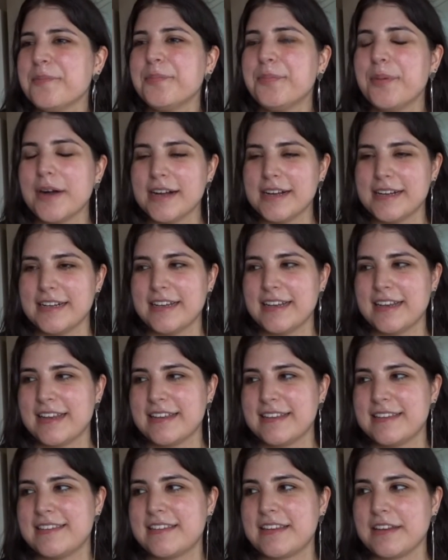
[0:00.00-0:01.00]
but
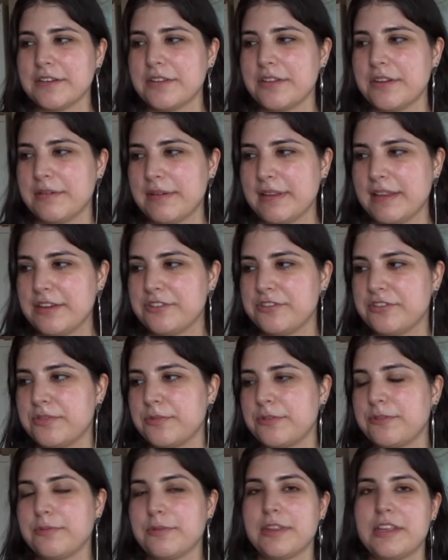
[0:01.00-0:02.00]
still their relationship
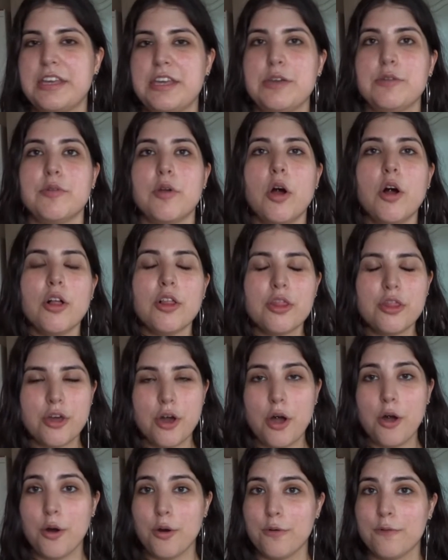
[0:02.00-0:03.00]
was really cute.
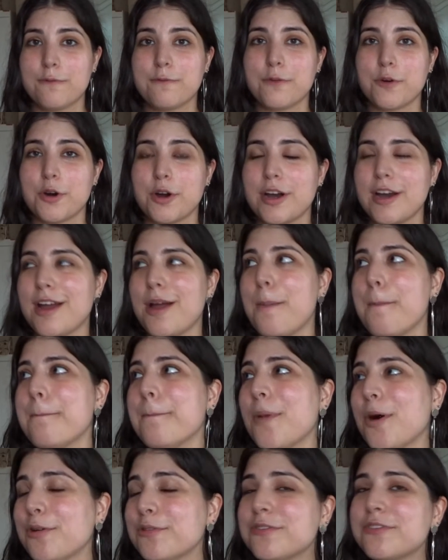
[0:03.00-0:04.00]
Although, for
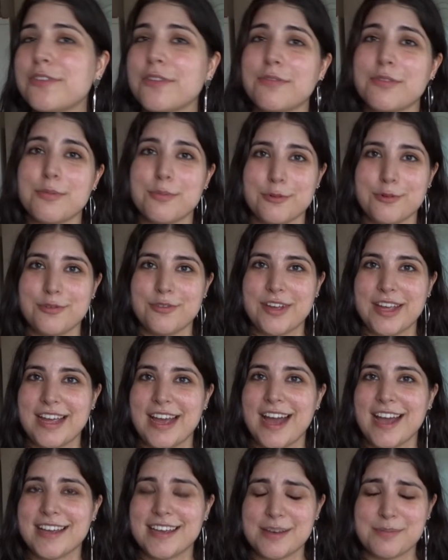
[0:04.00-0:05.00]
most of the movie,
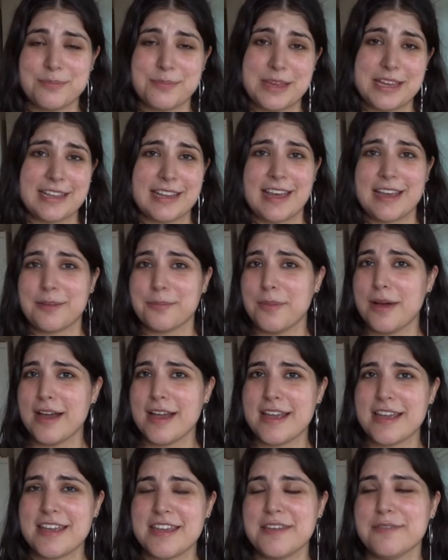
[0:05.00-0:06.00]
I kept being like,
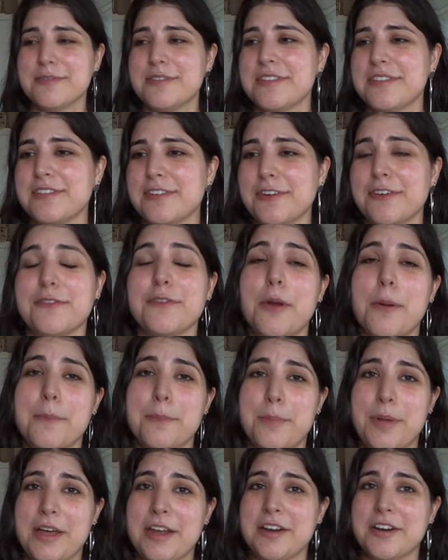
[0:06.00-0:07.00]
"Mai, you deserve
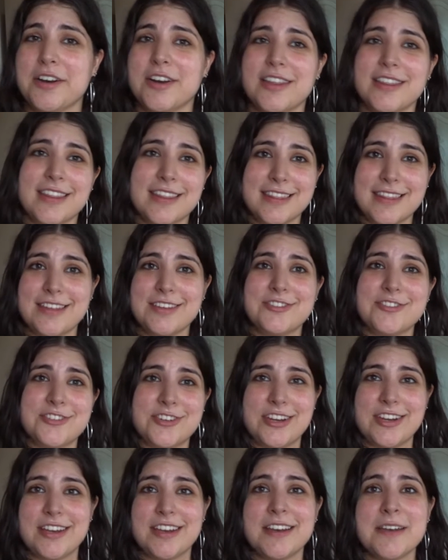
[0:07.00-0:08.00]
better than this
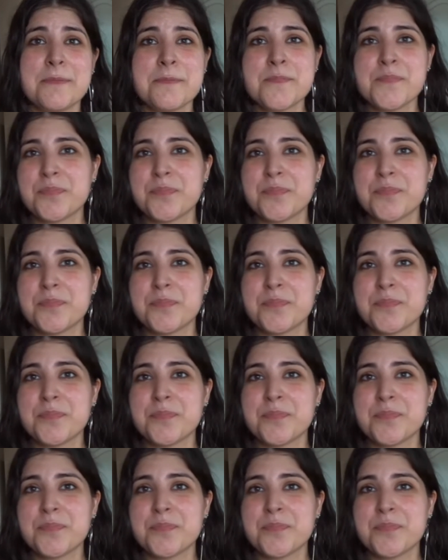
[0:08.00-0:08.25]
shit.